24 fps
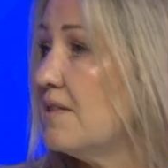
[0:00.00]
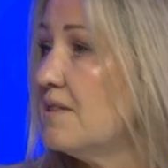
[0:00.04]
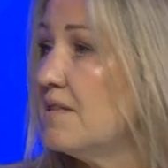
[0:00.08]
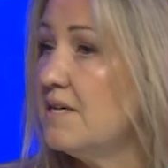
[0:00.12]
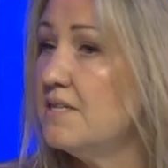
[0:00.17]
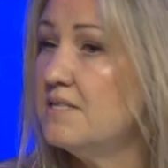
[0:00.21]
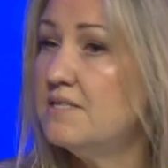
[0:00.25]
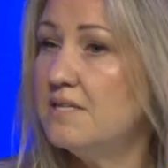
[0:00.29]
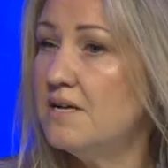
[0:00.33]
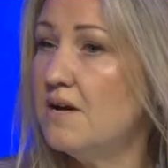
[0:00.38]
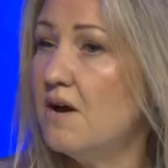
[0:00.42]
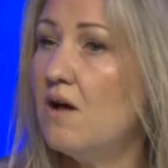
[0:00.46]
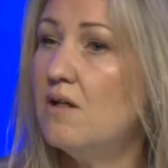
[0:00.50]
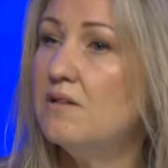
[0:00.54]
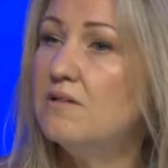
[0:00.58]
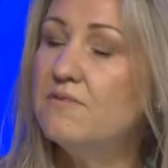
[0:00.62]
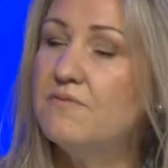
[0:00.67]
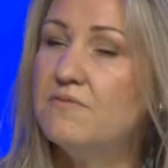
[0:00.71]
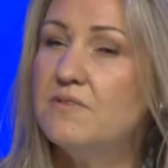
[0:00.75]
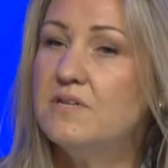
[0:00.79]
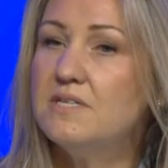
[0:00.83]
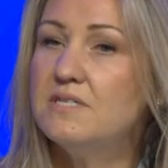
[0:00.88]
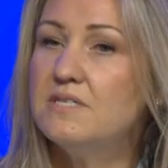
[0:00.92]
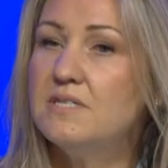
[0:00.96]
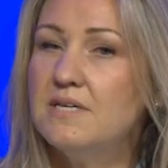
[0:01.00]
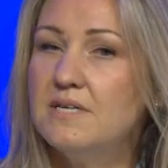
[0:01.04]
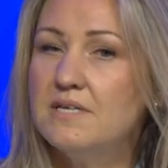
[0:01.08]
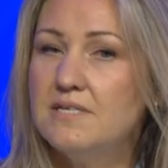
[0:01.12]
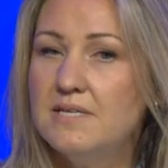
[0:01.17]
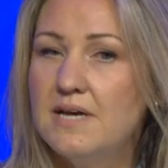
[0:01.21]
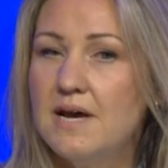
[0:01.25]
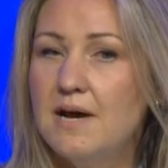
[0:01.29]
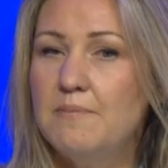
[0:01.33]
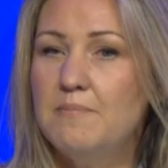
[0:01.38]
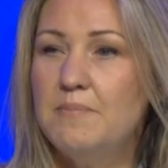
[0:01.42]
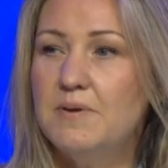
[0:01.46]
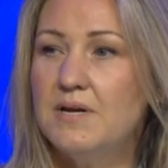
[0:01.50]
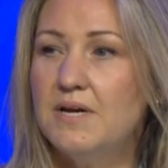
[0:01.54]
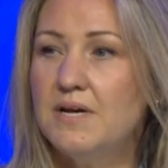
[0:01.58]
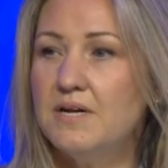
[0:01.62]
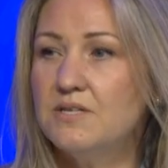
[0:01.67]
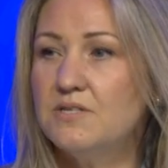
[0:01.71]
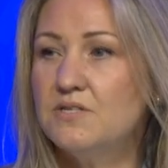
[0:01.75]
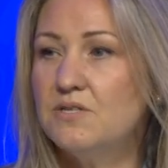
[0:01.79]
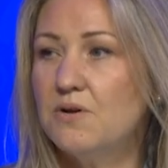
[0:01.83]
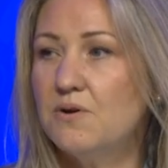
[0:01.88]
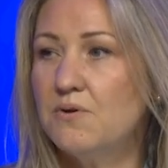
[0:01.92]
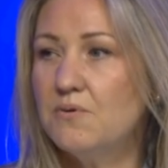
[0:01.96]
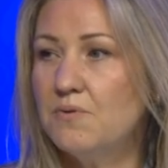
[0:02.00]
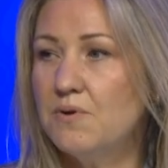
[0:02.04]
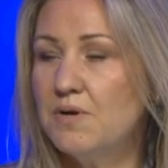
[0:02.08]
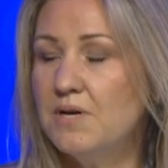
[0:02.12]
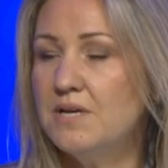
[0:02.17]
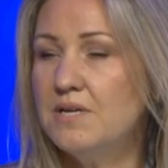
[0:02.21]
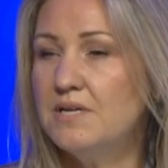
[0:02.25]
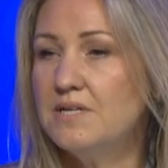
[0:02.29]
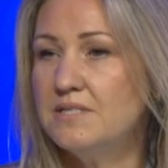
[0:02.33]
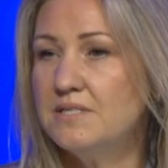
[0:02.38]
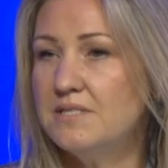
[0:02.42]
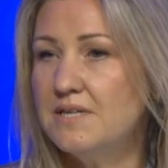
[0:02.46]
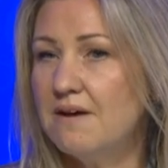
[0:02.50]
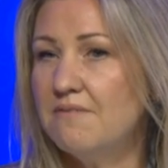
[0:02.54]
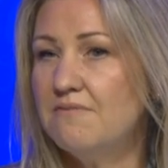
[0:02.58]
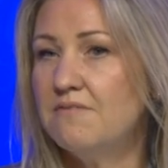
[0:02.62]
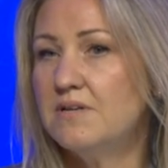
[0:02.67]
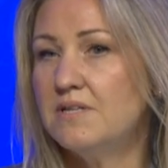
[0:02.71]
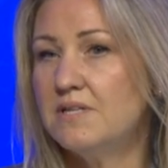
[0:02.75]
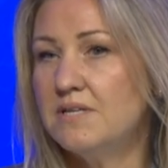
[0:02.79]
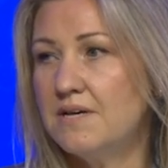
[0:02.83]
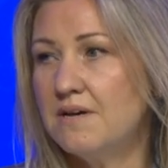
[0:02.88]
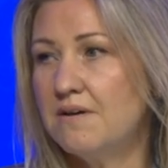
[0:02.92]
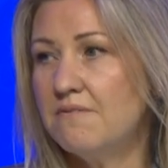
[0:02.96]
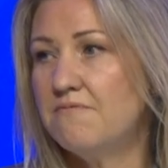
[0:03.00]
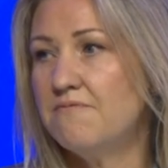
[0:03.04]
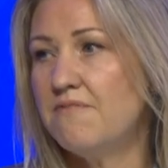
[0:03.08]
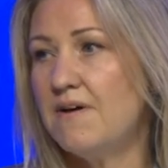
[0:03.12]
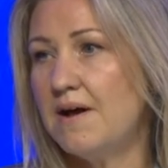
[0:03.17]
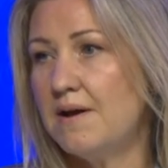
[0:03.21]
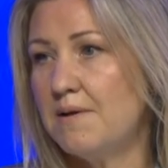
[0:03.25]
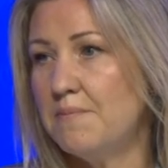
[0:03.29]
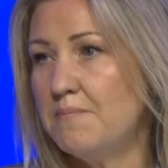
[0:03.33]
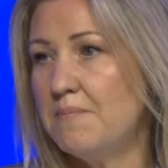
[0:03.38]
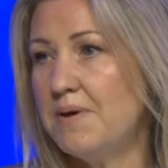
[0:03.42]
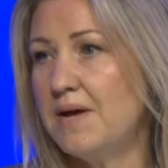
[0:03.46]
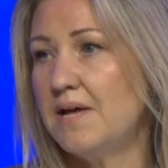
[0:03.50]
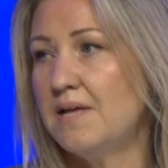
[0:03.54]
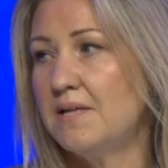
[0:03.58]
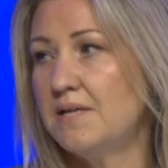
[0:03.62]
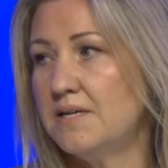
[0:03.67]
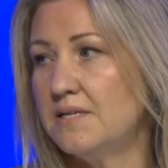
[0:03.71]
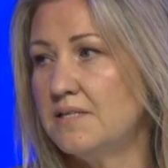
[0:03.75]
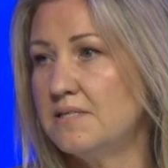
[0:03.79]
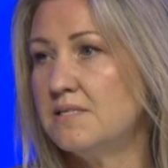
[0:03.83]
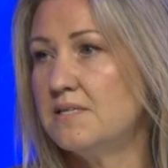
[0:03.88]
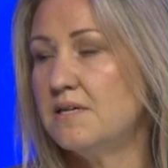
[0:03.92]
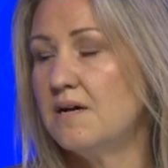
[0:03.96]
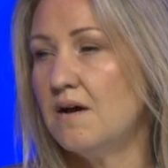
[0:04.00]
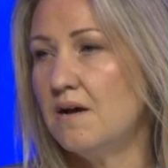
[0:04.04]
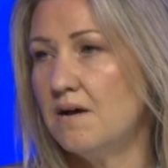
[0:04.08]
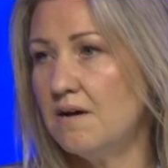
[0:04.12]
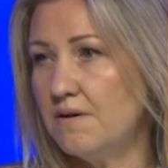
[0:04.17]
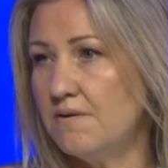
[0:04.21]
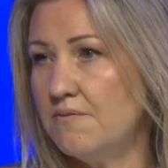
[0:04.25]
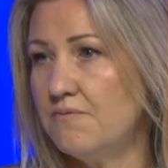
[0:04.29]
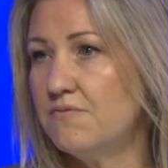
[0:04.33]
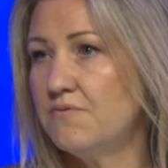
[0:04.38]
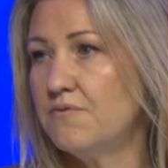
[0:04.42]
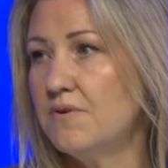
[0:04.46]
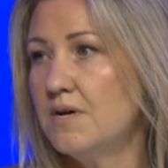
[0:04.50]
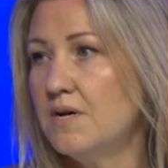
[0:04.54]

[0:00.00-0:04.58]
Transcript: They see all of these things happening. So it is definitely a fine balance of